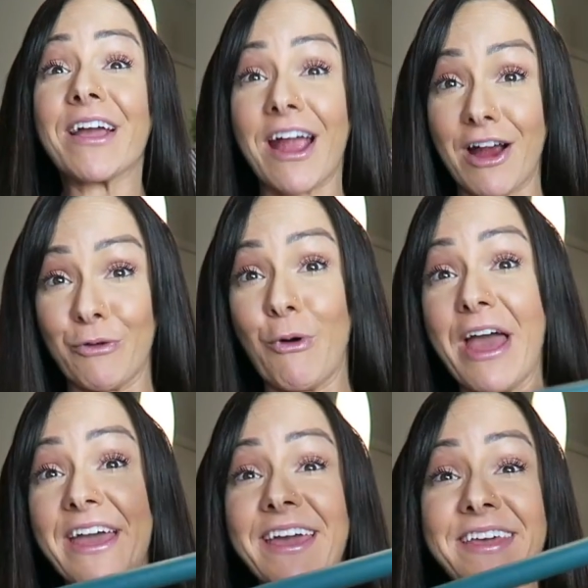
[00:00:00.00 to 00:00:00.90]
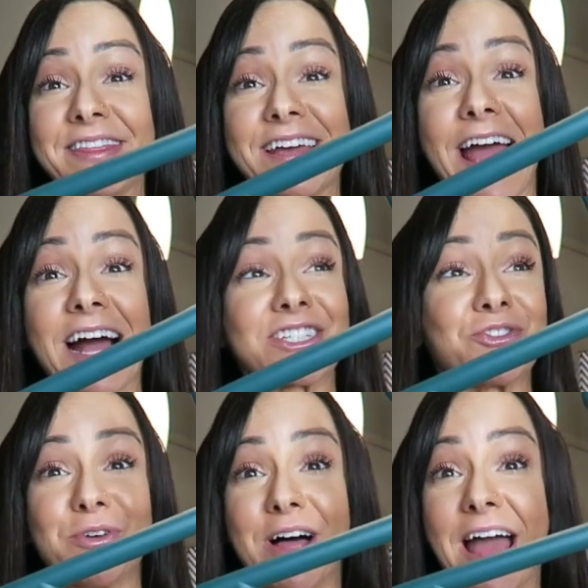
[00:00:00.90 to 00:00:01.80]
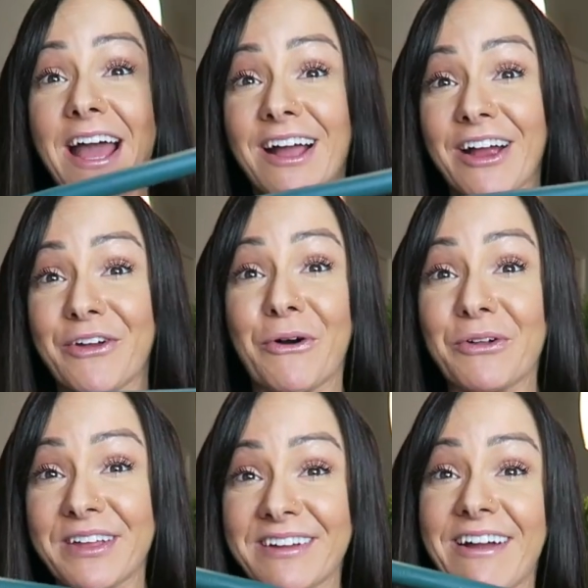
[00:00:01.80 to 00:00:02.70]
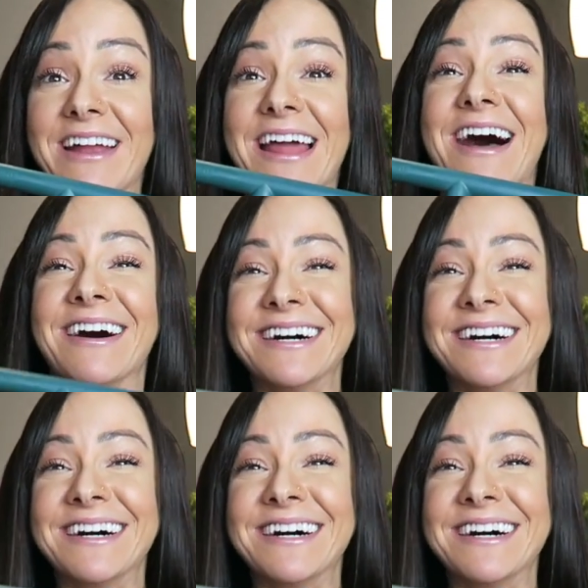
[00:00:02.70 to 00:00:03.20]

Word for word: Caryn, what in the actual heck are you holding right now?